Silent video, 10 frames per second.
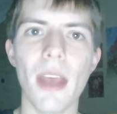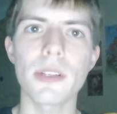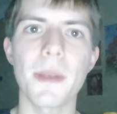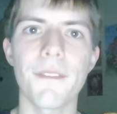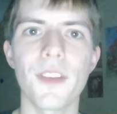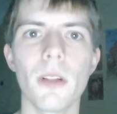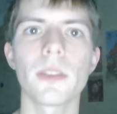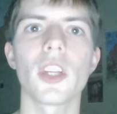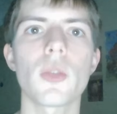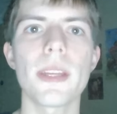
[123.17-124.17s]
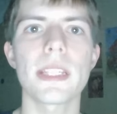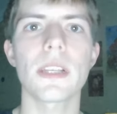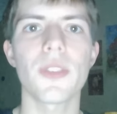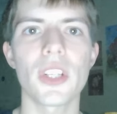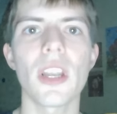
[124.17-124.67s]
That was being filmed on the
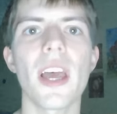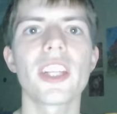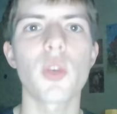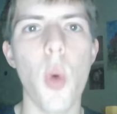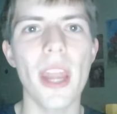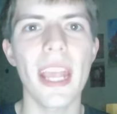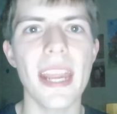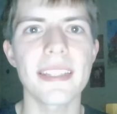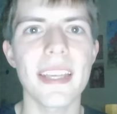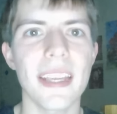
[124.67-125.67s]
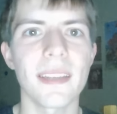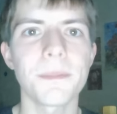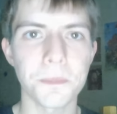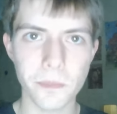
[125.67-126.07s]
26th of July 2018.